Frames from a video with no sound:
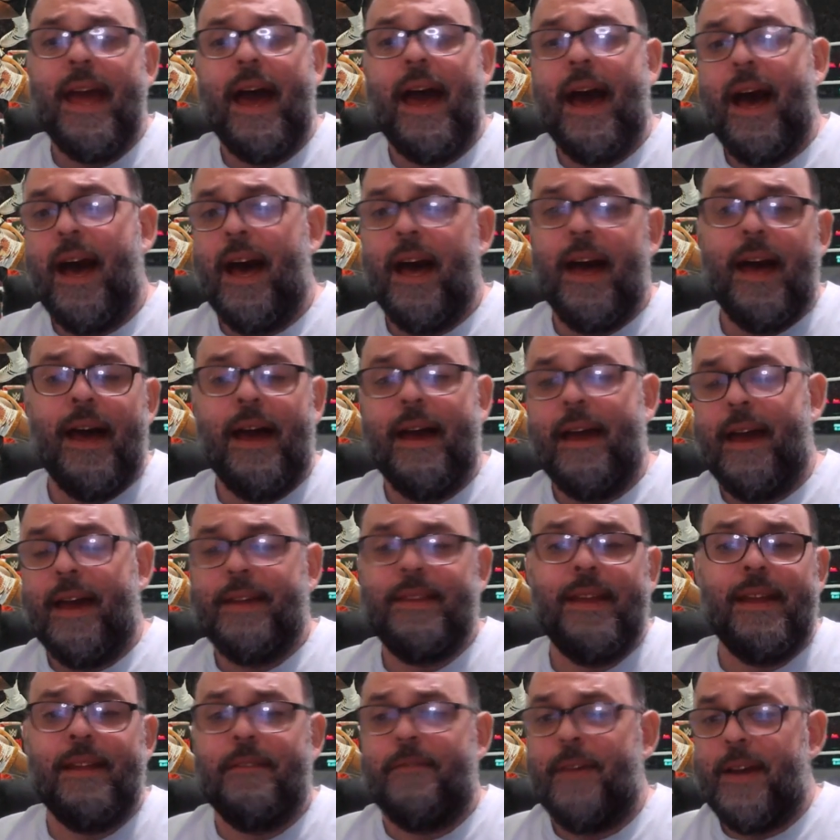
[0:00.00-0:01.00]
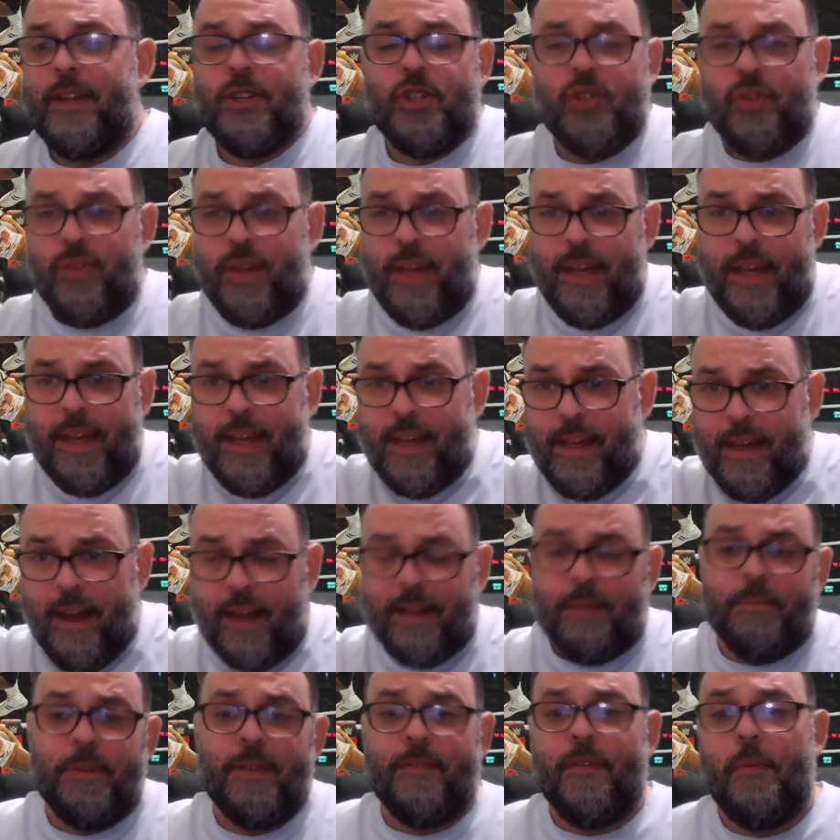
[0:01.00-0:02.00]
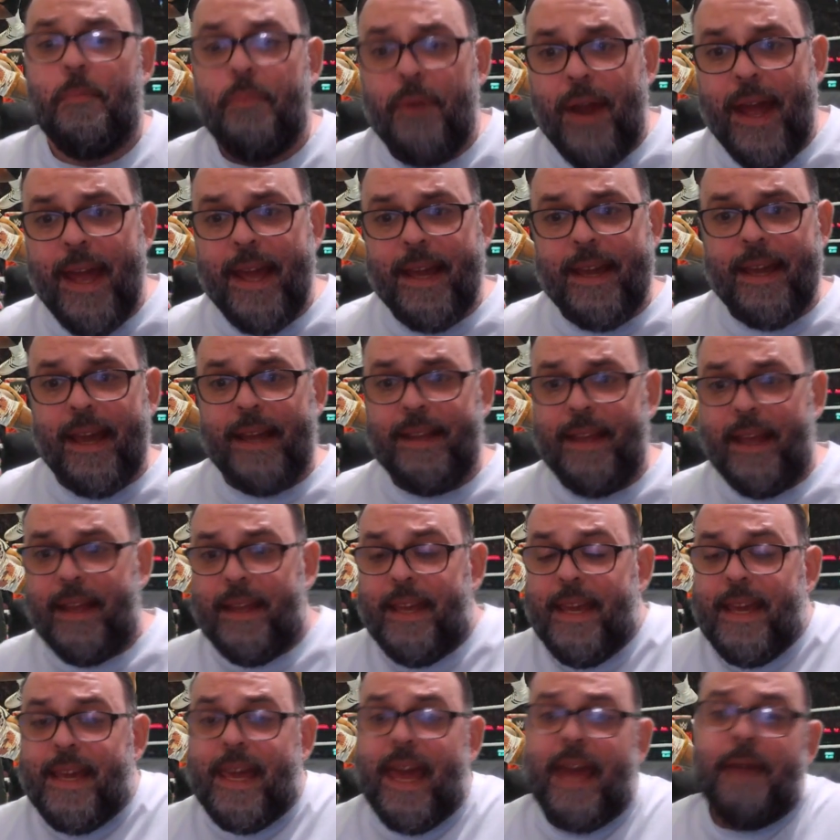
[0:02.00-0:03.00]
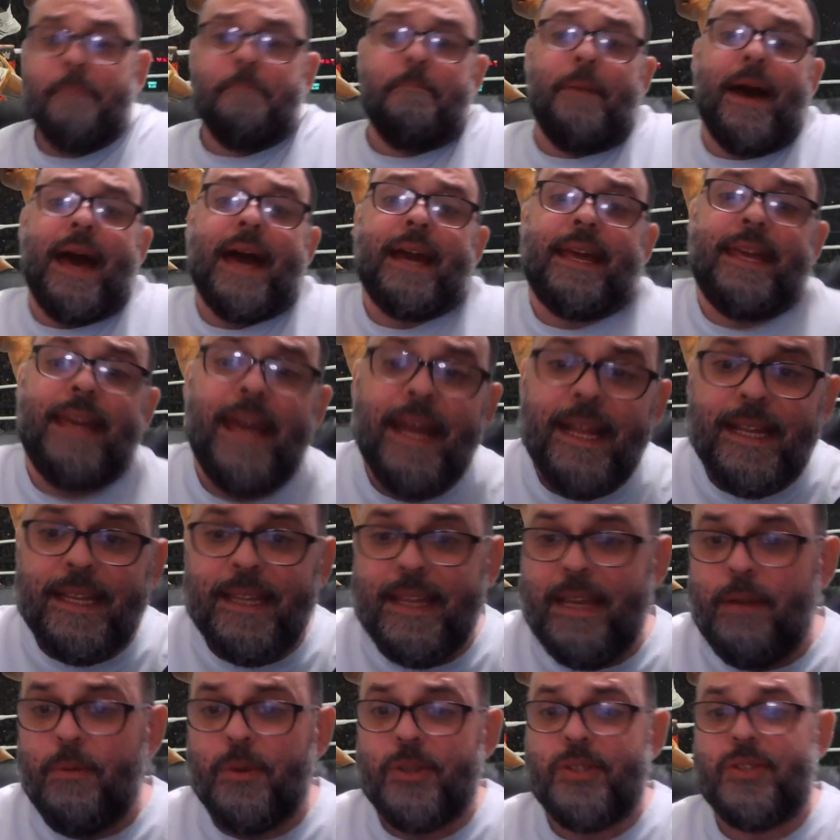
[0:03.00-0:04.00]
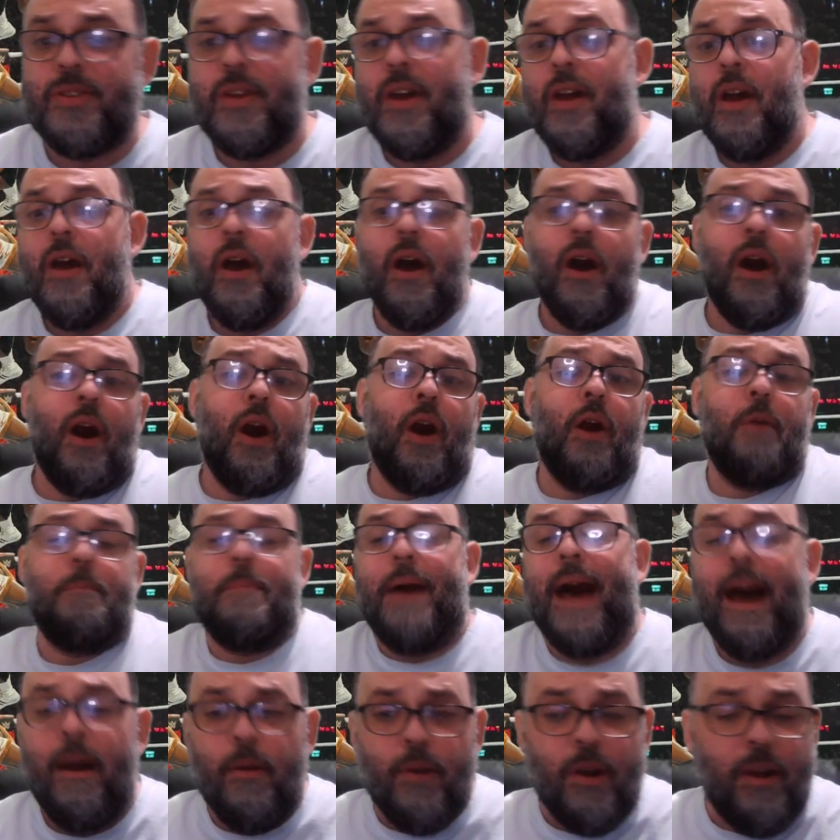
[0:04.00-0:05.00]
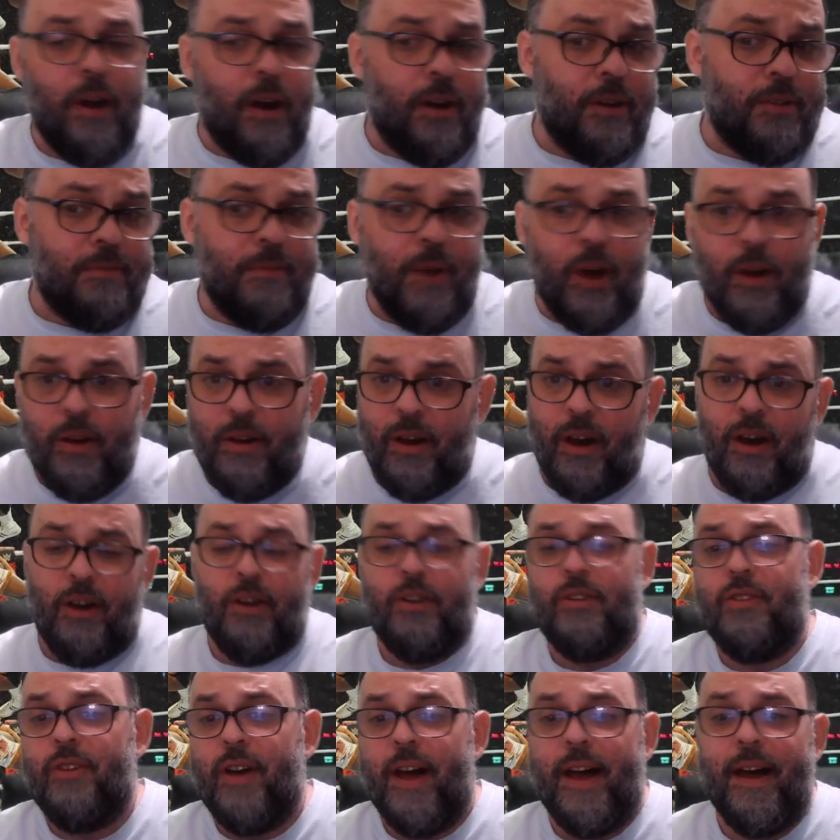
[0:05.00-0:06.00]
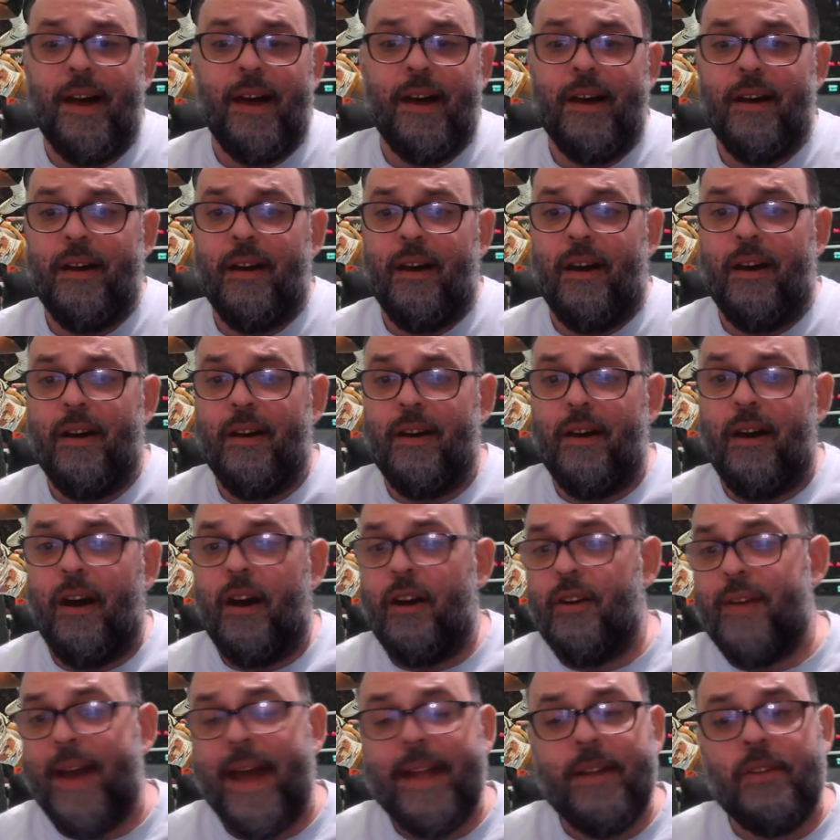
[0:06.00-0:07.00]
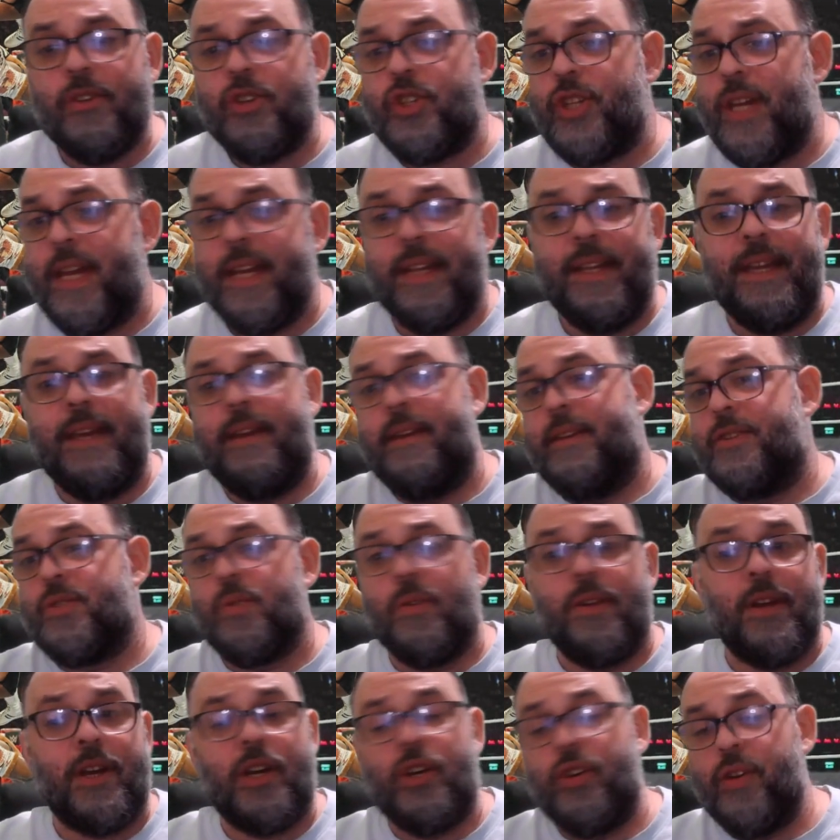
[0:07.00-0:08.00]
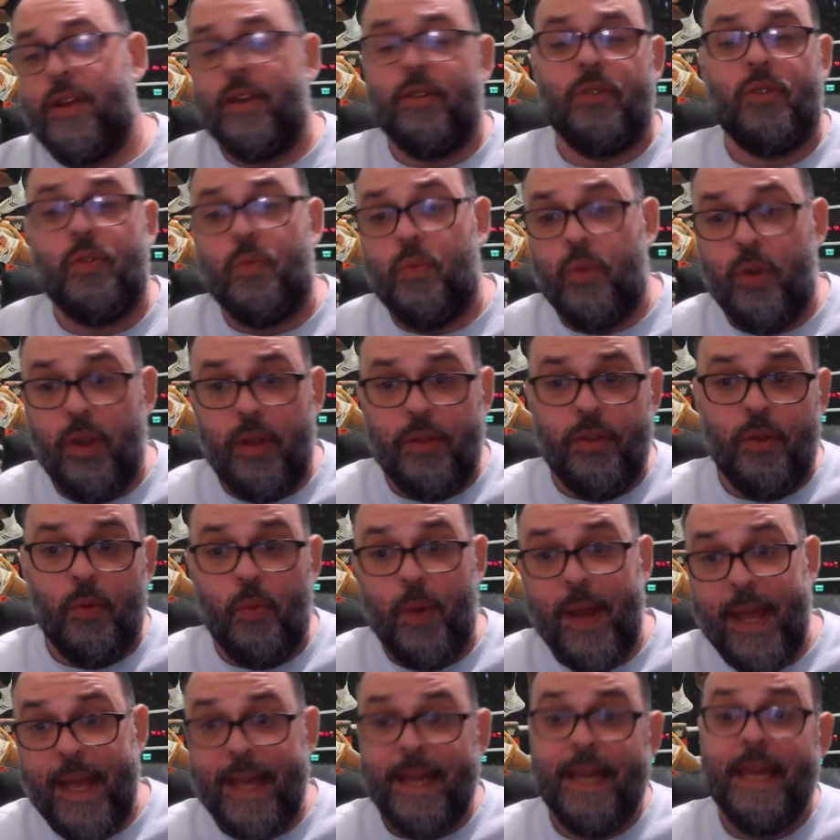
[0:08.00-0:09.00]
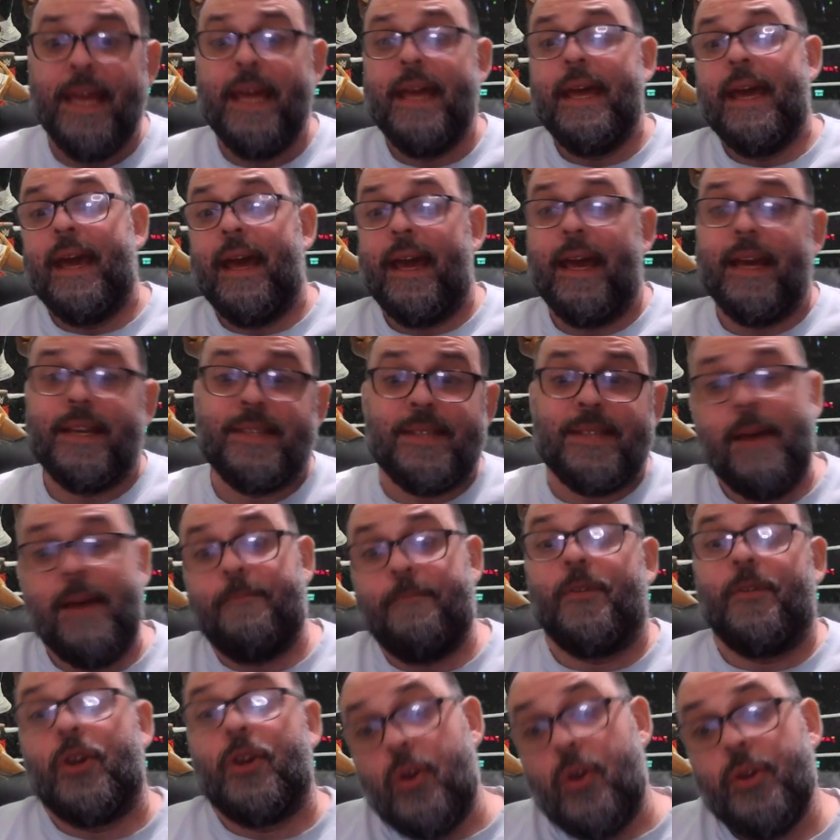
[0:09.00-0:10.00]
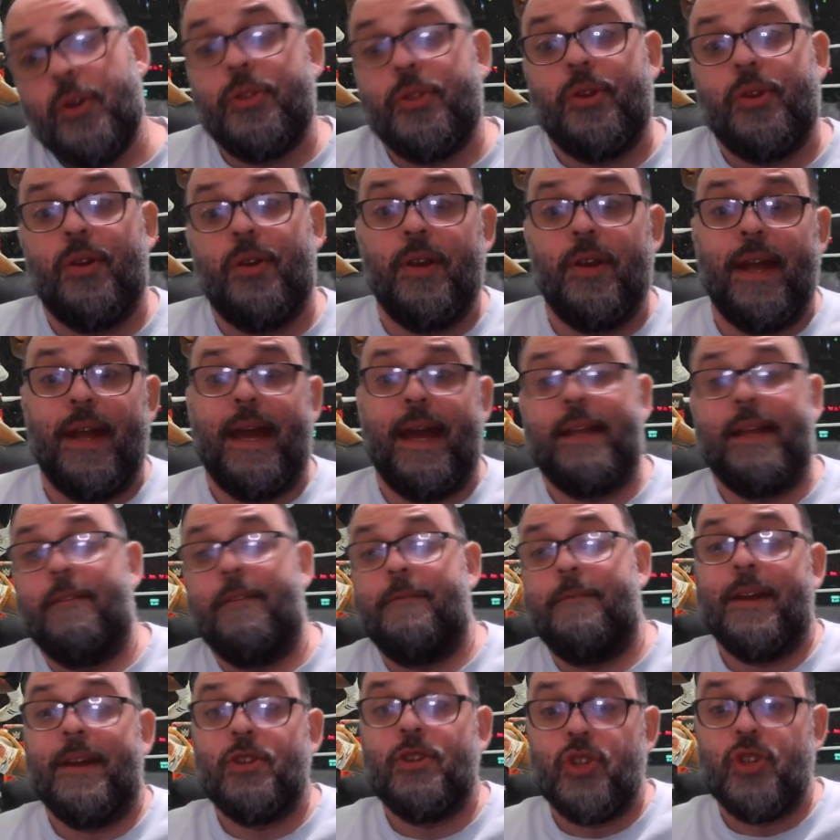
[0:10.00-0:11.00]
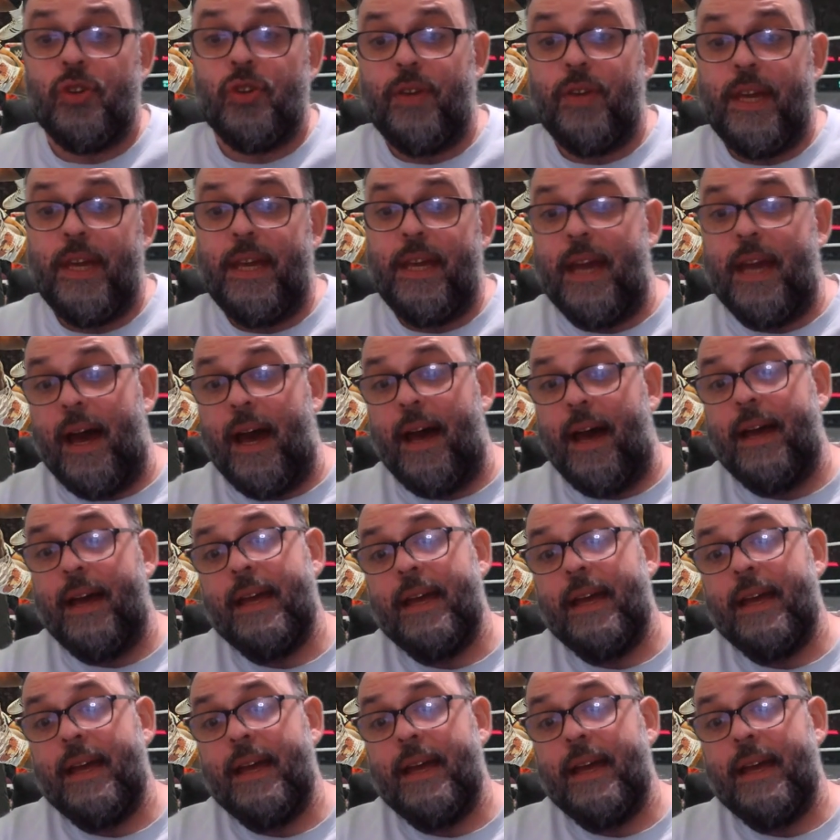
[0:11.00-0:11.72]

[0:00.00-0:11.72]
And then eventually he got a bit of a break, and then he came back in, and he was all power, all energy, and he sort of cleared the ring, except for Gunther. And eventually,